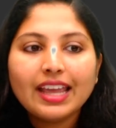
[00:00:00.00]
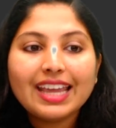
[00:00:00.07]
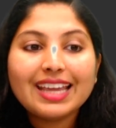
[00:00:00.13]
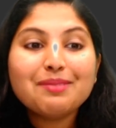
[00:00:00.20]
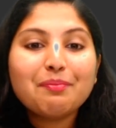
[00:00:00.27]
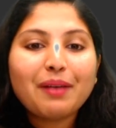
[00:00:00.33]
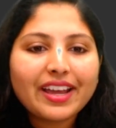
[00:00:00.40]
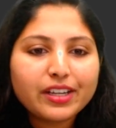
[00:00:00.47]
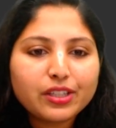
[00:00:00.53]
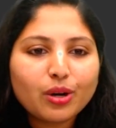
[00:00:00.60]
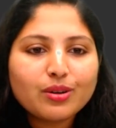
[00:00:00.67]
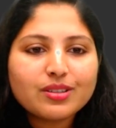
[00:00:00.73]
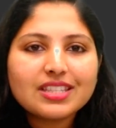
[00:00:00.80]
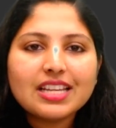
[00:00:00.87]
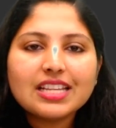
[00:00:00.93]
In
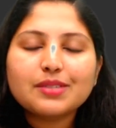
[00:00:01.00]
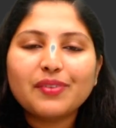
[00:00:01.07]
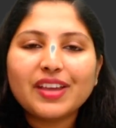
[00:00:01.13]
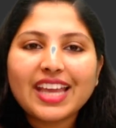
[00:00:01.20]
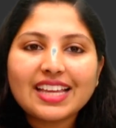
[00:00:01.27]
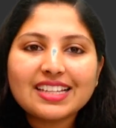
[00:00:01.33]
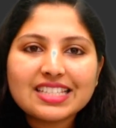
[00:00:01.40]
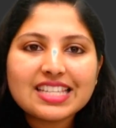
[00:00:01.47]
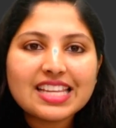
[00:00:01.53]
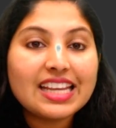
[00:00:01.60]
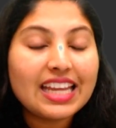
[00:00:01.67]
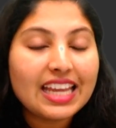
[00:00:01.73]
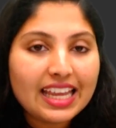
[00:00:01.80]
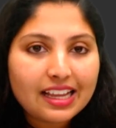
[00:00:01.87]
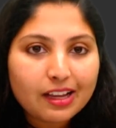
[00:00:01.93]
mitosis, we can see
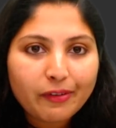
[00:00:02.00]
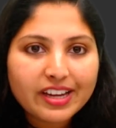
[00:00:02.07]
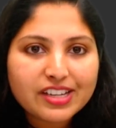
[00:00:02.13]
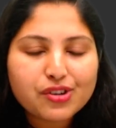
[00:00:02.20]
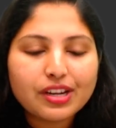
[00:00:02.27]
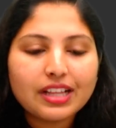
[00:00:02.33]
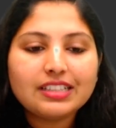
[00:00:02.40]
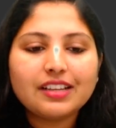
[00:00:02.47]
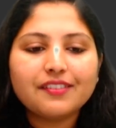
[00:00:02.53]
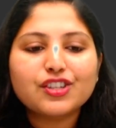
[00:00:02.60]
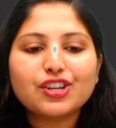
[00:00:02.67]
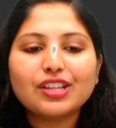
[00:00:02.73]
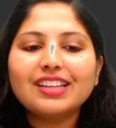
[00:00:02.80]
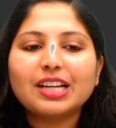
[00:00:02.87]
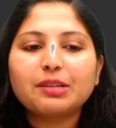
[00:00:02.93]
equational
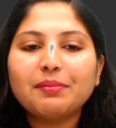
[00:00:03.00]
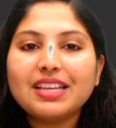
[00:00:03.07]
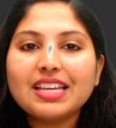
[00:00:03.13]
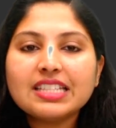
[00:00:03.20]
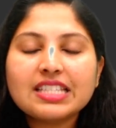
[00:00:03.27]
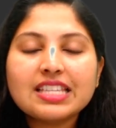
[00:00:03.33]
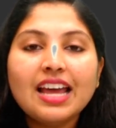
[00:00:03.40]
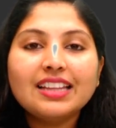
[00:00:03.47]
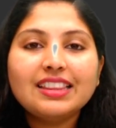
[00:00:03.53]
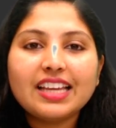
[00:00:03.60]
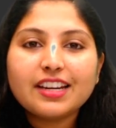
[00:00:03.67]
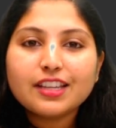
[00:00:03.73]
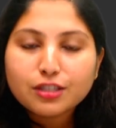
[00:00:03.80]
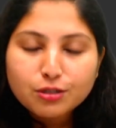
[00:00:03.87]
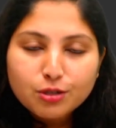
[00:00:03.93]
division. That means there
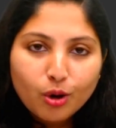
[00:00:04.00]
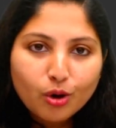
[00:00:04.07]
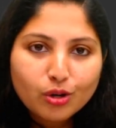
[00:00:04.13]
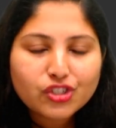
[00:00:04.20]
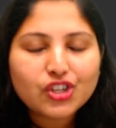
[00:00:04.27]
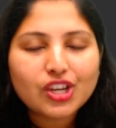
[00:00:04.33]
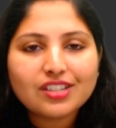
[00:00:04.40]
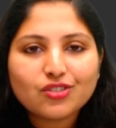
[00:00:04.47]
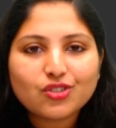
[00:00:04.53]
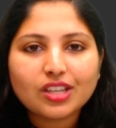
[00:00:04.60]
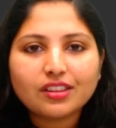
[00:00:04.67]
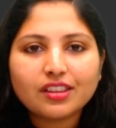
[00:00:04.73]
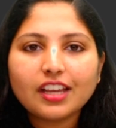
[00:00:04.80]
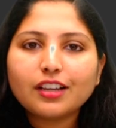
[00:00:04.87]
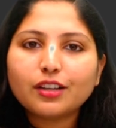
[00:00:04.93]
is no change
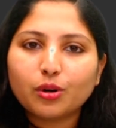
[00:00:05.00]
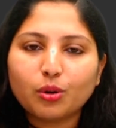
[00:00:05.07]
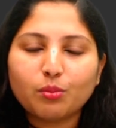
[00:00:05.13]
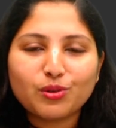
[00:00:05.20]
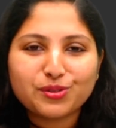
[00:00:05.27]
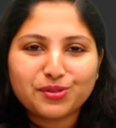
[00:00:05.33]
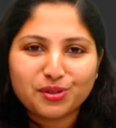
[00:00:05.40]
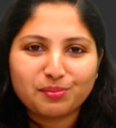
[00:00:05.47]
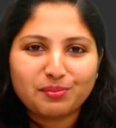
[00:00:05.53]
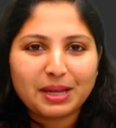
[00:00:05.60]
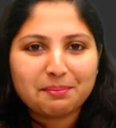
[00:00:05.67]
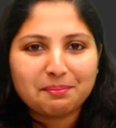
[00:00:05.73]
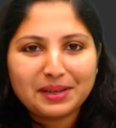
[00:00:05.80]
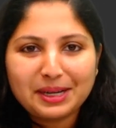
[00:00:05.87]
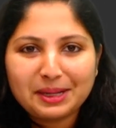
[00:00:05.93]
in the chromosome
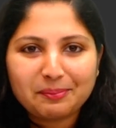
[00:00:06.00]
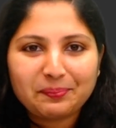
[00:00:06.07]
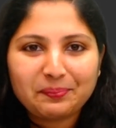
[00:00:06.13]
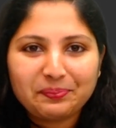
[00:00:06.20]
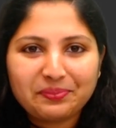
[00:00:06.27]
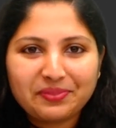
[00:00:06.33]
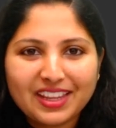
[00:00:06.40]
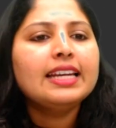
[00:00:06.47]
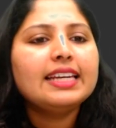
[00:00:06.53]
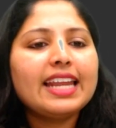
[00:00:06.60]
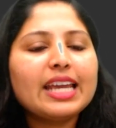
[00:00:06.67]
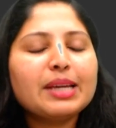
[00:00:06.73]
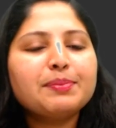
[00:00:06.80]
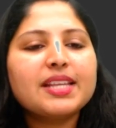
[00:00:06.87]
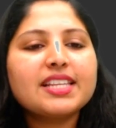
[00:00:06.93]
number.
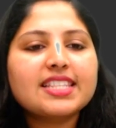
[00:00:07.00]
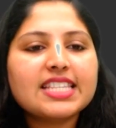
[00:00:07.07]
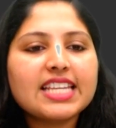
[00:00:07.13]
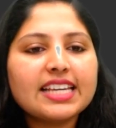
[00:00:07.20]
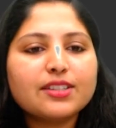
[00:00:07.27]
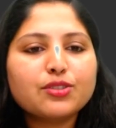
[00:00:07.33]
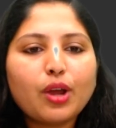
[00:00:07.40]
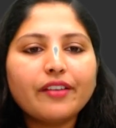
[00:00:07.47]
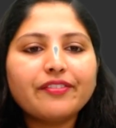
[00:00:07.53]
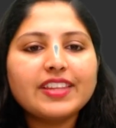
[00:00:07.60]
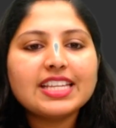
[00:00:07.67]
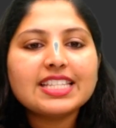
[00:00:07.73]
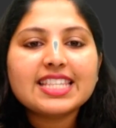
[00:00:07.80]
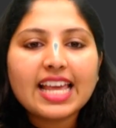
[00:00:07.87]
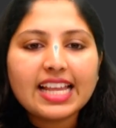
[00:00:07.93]
Name the stage of
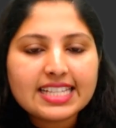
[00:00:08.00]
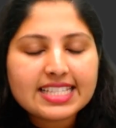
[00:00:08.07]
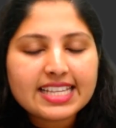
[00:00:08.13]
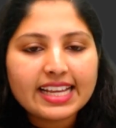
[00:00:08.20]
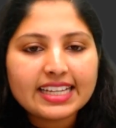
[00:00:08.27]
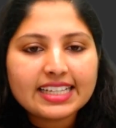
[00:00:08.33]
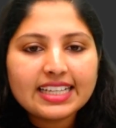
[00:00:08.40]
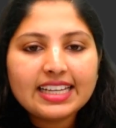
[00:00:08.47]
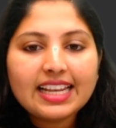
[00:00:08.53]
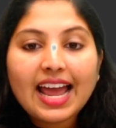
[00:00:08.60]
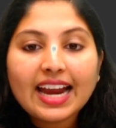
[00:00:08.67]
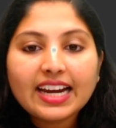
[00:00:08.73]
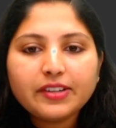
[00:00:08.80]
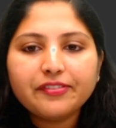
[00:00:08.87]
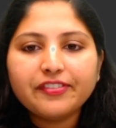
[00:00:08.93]
the cell cycle
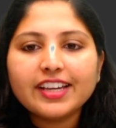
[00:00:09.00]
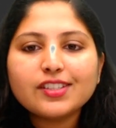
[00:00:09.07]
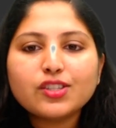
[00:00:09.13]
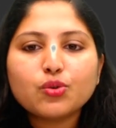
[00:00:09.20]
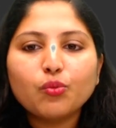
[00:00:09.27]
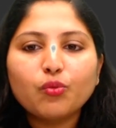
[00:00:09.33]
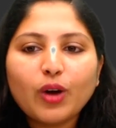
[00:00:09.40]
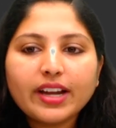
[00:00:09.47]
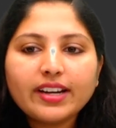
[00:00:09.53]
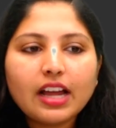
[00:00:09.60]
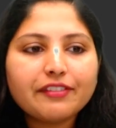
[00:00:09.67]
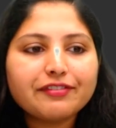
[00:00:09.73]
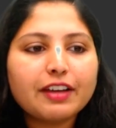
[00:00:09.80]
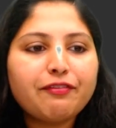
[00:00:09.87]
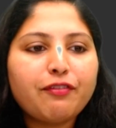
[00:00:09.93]
at which one
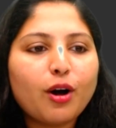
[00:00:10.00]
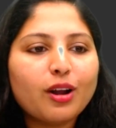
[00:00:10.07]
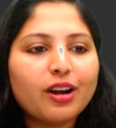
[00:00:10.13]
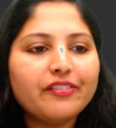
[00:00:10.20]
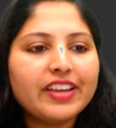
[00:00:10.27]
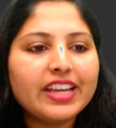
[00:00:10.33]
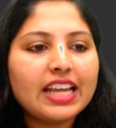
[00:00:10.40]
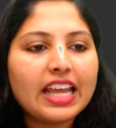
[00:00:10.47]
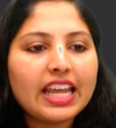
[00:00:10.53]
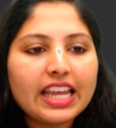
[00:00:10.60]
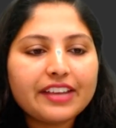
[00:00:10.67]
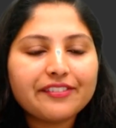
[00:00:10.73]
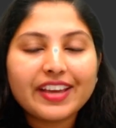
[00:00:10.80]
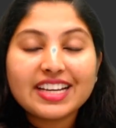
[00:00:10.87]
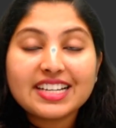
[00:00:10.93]
of the following
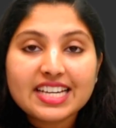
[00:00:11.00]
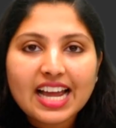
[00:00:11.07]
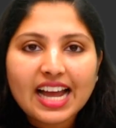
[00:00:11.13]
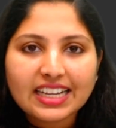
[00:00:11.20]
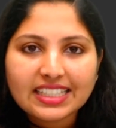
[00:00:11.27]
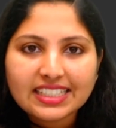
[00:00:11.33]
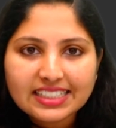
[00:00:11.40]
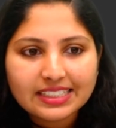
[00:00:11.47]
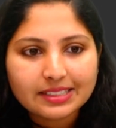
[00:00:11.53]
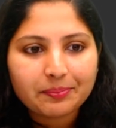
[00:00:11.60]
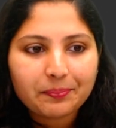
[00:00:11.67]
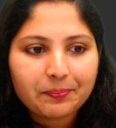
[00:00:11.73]
event occur.